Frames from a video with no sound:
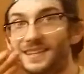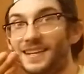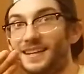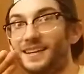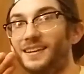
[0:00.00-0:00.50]

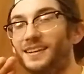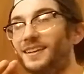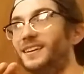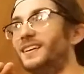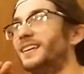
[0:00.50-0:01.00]
thing,
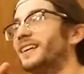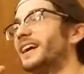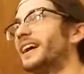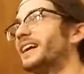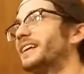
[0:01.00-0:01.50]

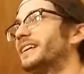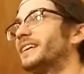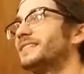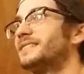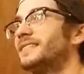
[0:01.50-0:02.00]
and it
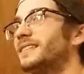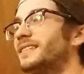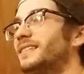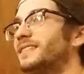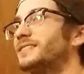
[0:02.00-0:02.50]
has
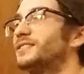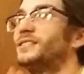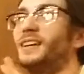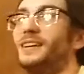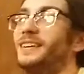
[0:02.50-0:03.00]
the
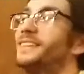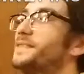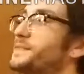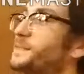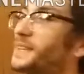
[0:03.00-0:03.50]
dude
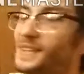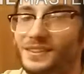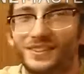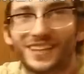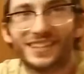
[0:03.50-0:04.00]

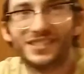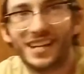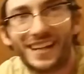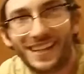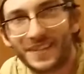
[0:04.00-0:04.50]
look like a
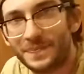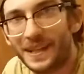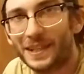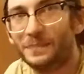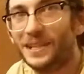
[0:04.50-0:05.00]
jackass
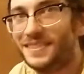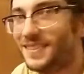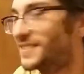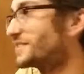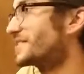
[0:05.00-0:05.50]
making
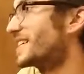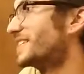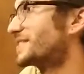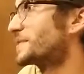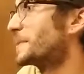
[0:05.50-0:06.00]
PlayStation
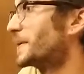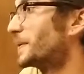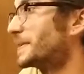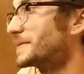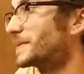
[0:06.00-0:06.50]
sounds with my
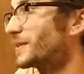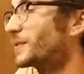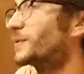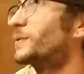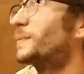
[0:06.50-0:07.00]

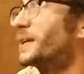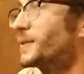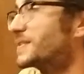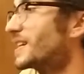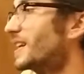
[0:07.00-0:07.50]

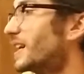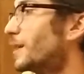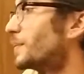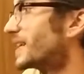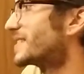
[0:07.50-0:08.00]
noise,
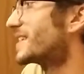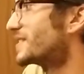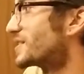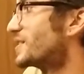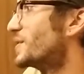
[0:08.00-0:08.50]

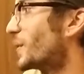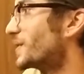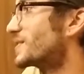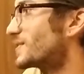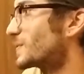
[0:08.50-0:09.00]
PlayStation
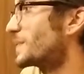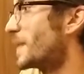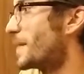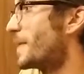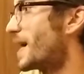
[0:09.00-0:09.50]
noises with
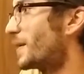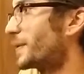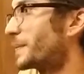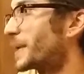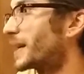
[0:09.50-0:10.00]
my mouth.
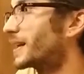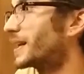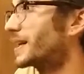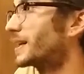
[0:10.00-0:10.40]
But